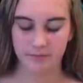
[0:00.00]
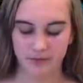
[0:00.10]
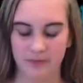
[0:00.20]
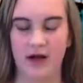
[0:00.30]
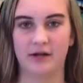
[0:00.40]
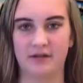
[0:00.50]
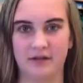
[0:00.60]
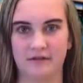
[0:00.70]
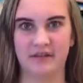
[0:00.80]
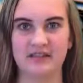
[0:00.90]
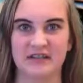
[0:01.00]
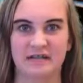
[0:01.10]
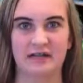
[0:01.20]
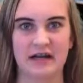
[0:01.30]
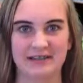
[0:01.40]
Bohr model, the first
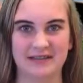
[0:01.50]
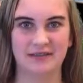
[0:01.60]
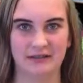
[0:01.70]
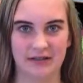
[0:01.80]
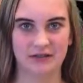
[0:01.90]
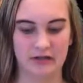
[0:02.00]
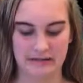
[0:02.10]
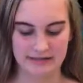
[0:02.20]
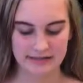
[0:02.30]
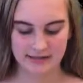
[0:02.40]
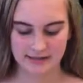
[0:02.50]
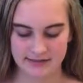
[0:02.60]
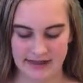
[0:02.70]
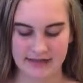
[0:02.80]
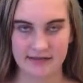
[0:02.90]
level has 2 electrons, the
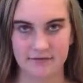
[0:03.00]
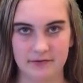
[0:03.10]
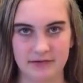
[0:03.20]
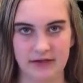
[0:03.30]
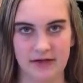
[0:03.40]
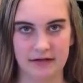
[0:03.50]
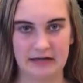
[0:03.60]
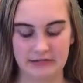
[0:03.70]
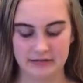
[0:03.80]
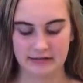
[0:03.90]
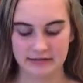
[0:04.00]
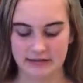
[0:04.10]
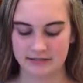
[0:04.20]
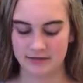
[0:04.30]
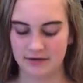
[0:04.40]
second level has 8 electrons,
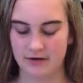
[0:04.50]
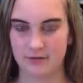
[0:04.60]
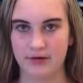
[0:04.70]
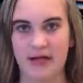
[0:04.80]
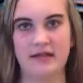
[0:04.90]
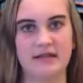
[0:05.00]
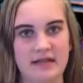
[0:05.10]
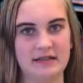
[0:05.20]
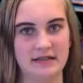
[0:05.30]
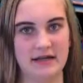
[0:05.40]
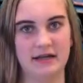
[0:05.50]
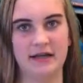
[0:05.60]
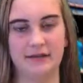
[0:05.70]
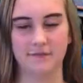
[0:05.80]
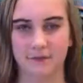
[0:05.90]
the third one has 18,
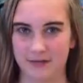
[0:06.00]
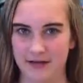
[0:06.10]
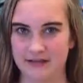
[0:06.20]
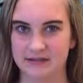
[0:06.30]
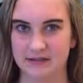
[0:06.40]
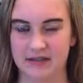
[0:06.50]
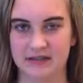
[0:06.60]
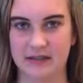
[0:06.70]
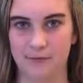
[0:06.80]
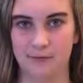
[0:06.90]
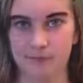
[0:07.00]
and the fourth has 32.